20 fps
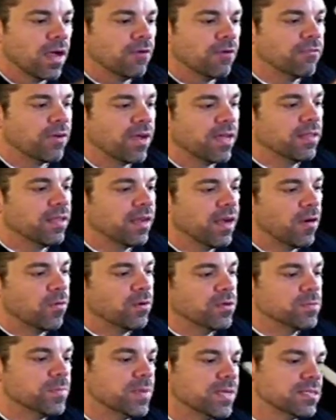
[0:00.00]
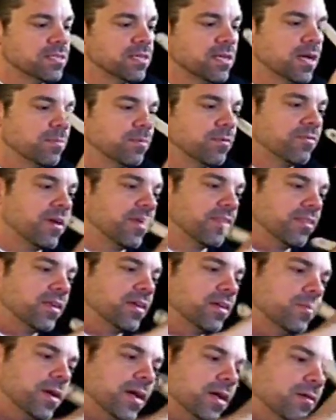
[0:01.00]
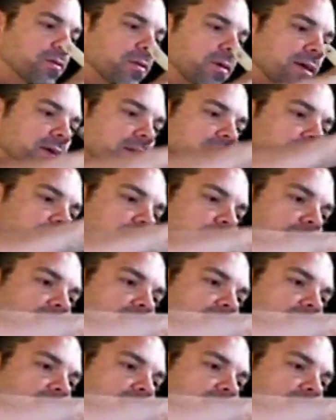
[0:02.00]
I find that I always mess it up if I think about it way too